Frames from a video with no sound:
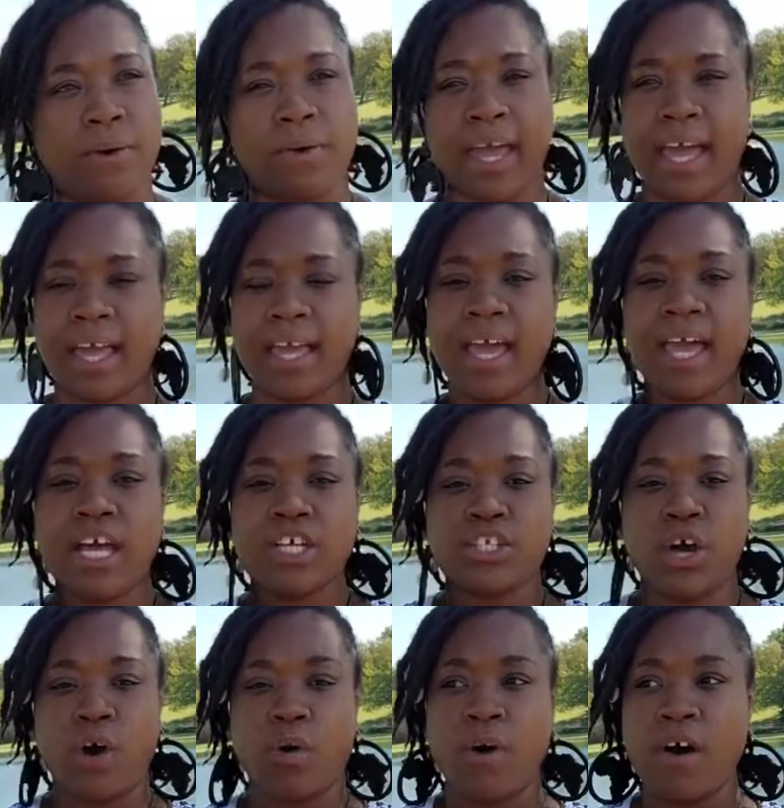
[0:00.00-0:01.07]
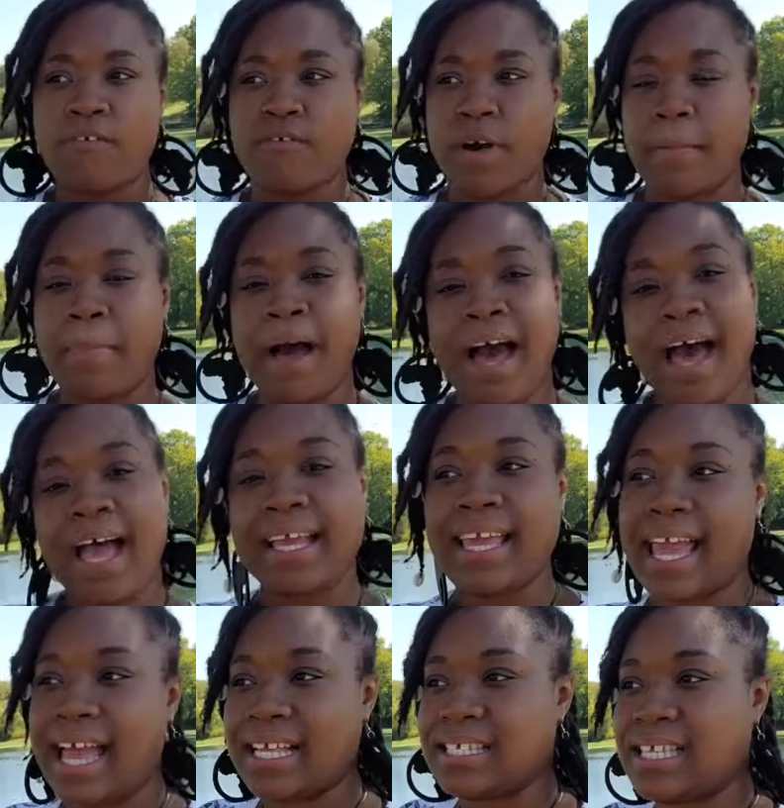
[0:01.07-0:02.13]
Okay, so from
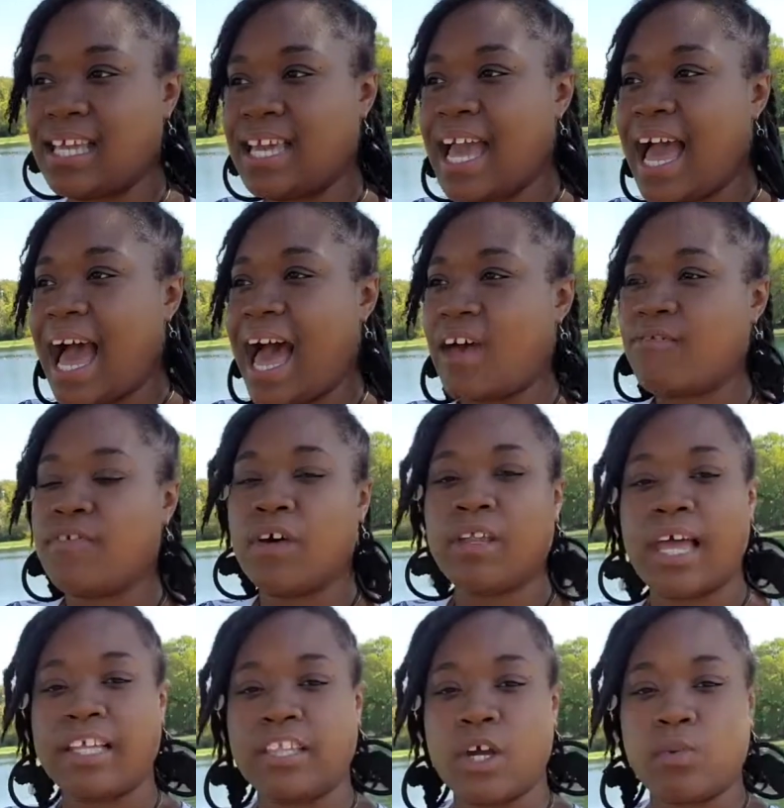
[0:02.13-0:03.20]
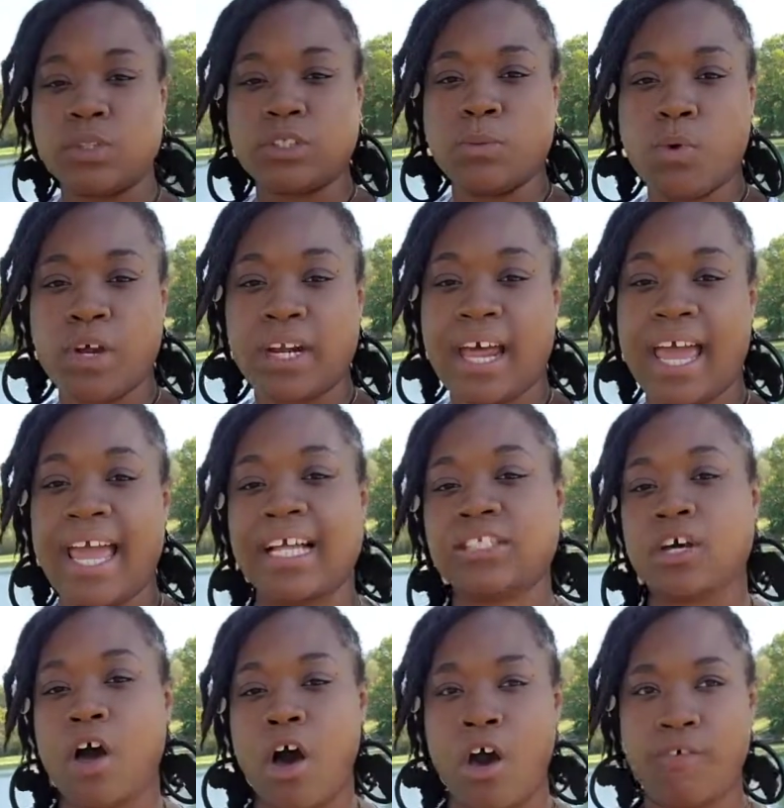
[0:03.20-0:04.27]
podcasting, I felt like there was more that I had
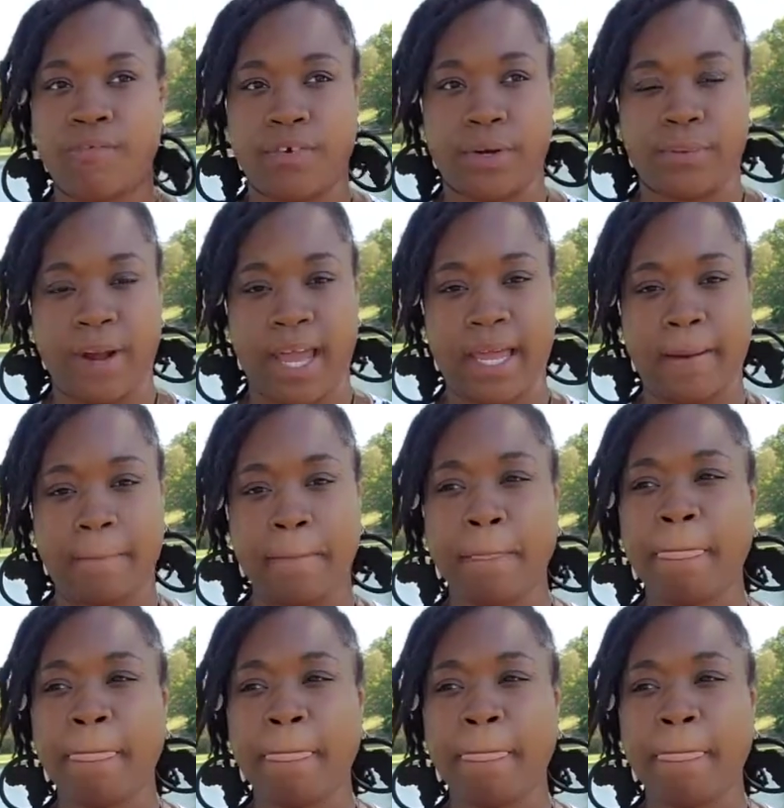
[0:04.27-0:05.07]
to offer, right?